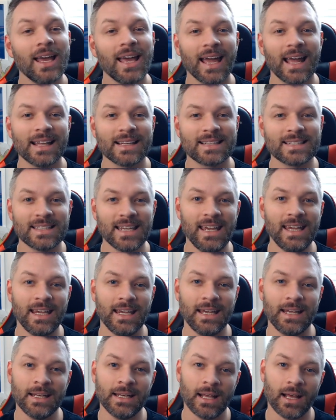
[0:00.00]
and
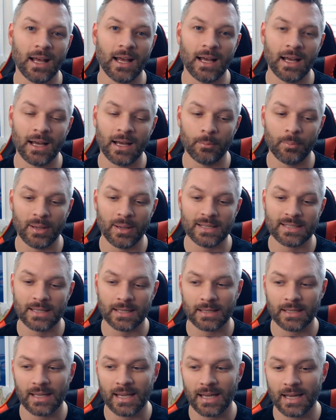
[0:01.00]
seeing
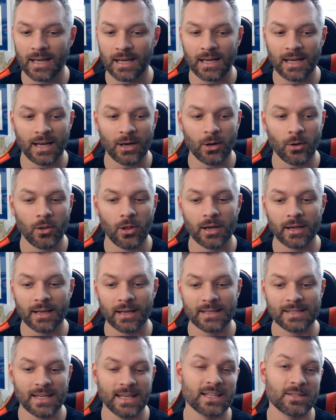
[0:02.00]
basically how long
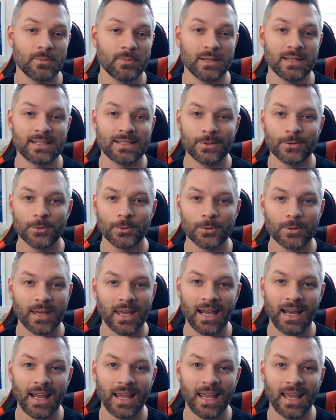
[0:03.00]
it takes me to
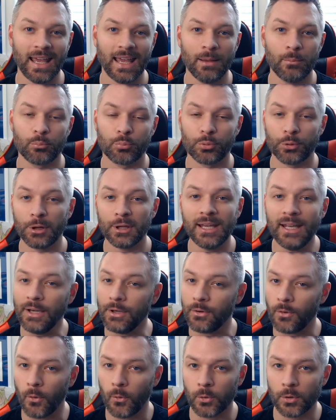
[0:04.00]
get a Brilliant
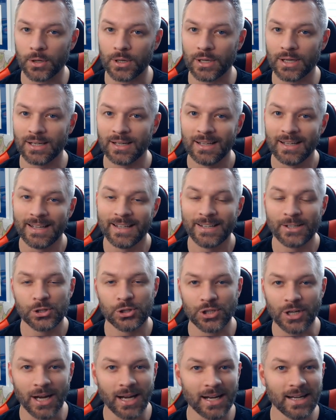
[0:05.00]
Aura
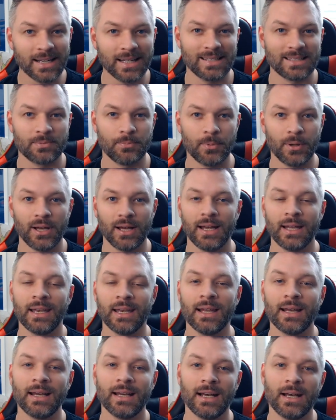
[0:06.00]
shiny spawn,
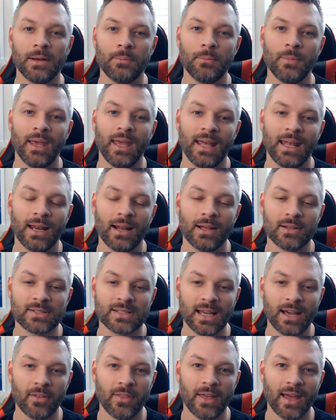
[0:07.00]
and I'll
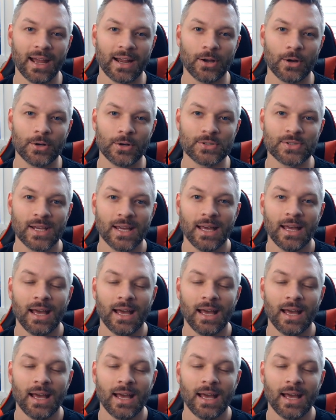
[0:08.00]
see how that goes.